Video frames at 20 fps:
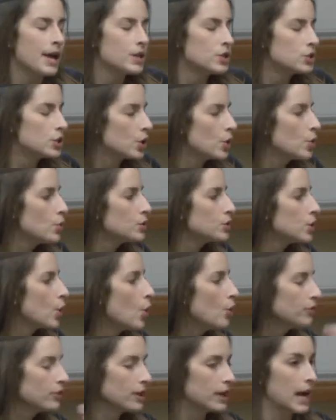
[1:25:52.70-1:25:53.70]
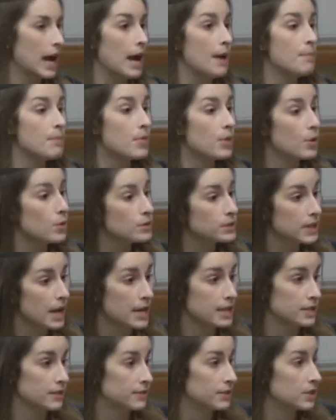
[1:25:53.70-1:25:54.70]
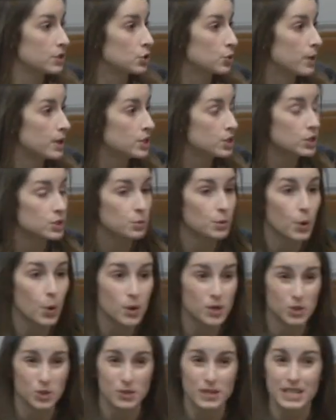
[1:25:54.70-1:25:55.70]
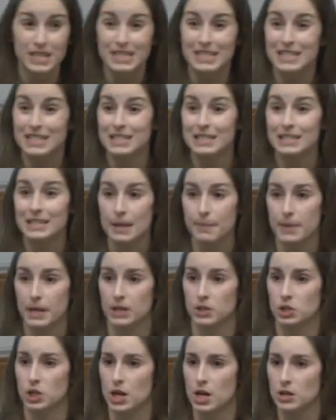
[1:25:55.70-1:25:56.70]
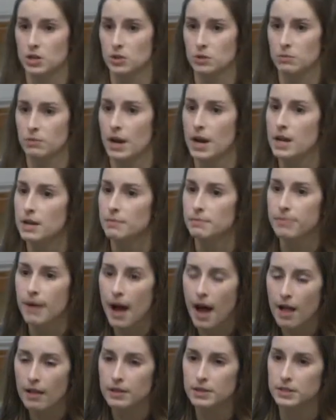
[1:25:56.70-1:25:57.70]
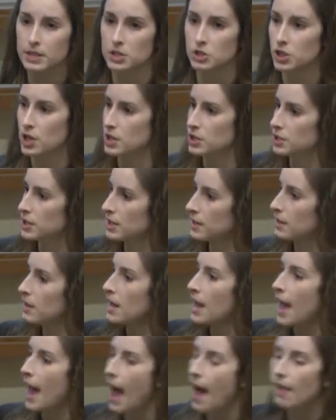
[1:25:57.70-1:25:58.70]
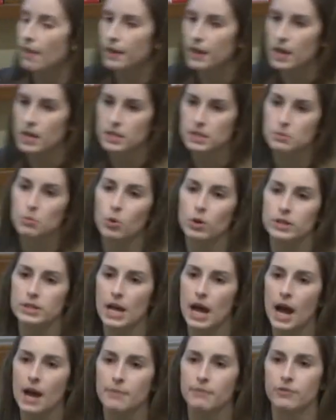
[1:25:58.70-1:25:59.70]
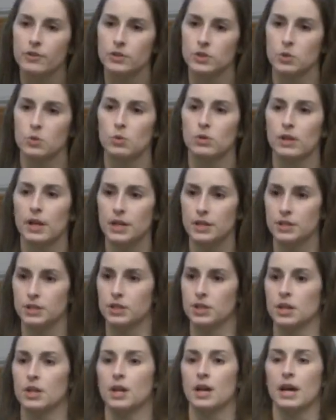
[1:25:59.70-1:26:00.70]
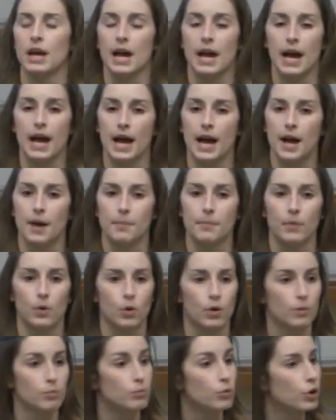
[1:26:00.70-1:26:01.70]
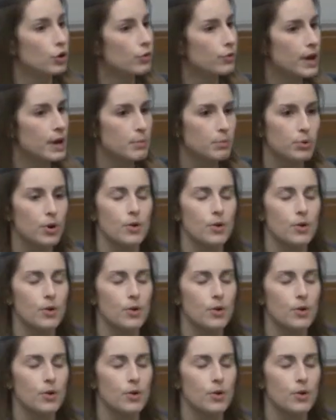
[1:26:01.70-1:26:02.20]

So to overcome those kinds of situations, we're going to need systemic change, right? Policy change that allocates more time for school lunch um, or great